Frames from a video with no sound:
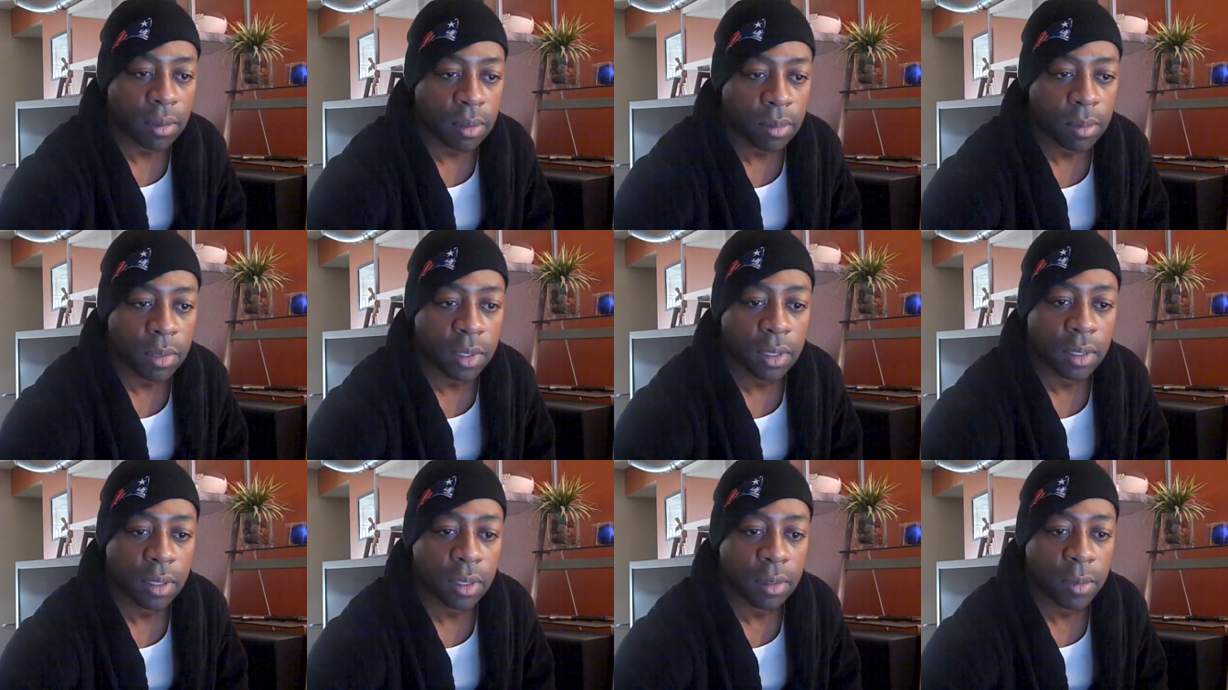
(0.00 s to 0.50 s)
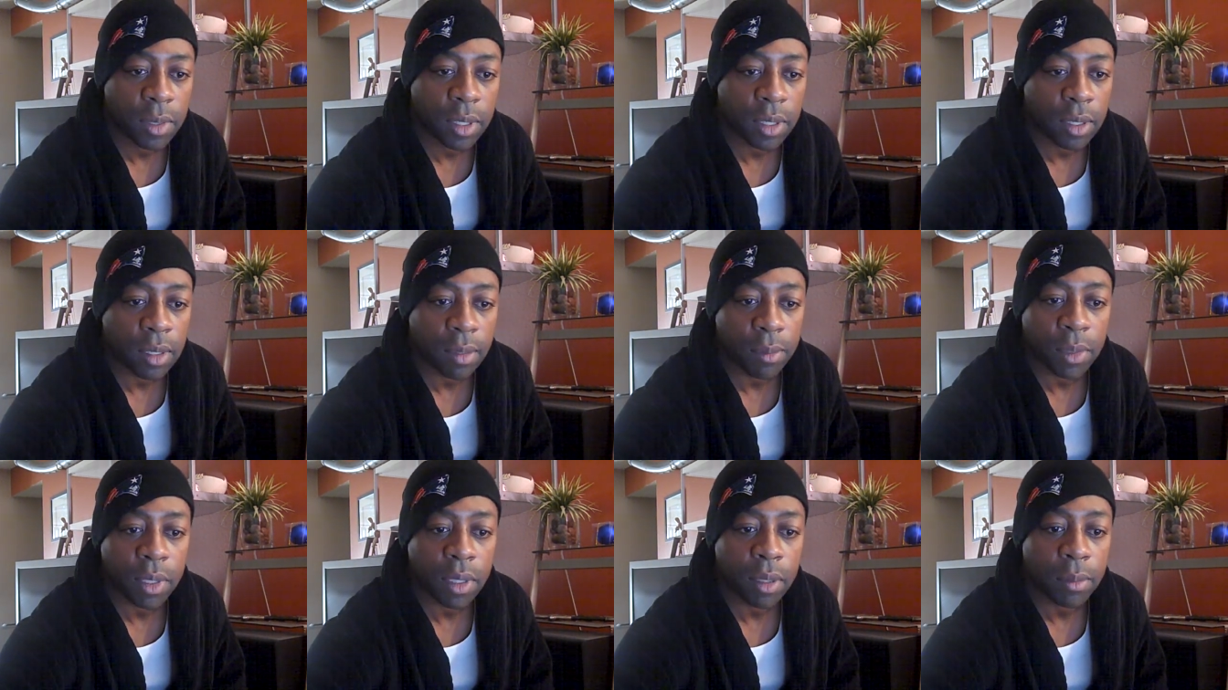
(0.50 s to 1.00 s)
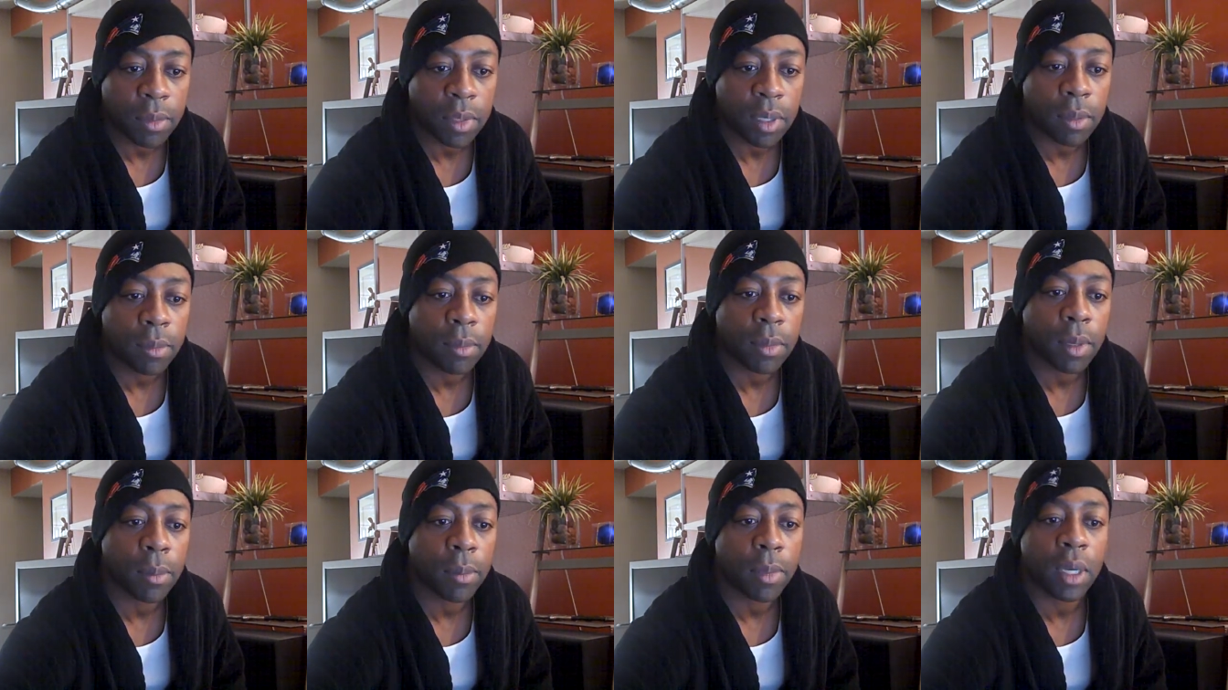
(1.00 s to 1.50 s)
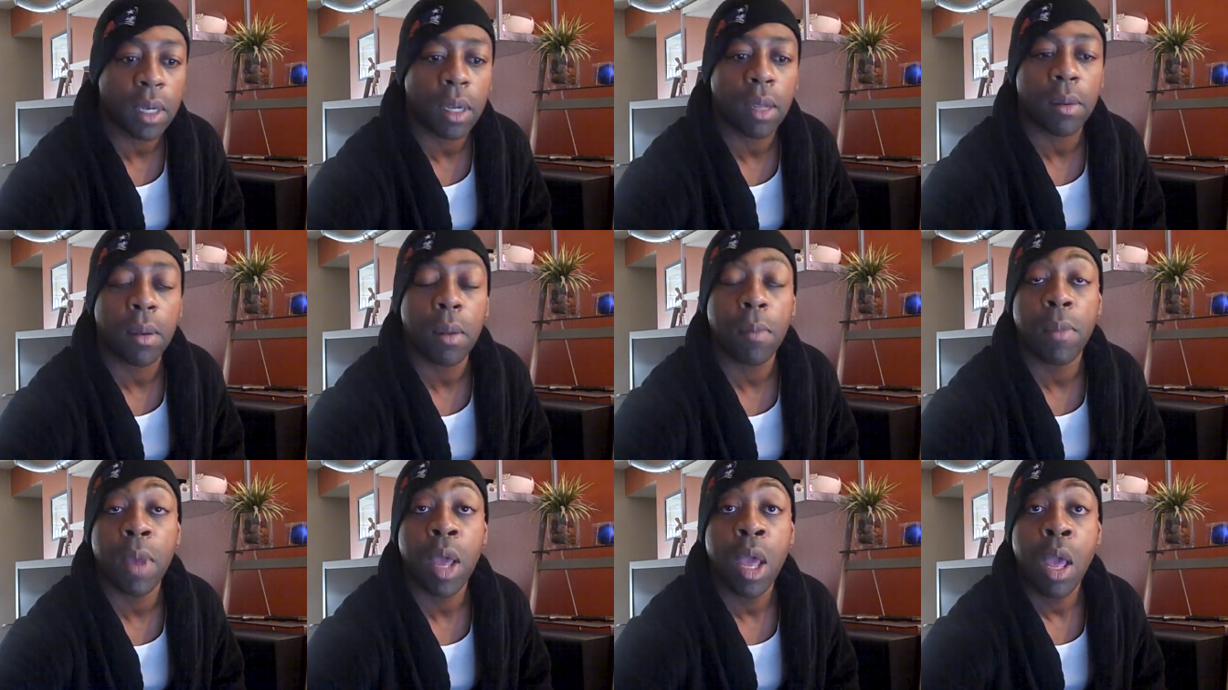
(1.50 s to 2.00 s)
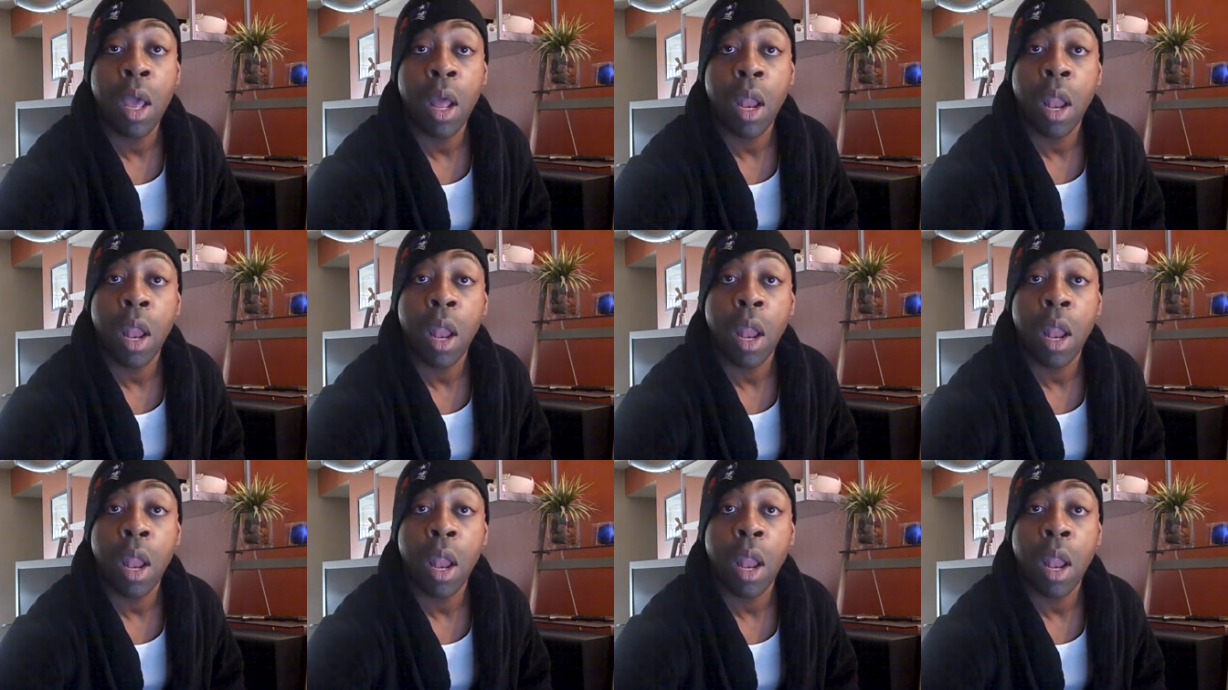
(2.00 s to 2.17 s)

Let me see. Let me let me let me let me let me, let me,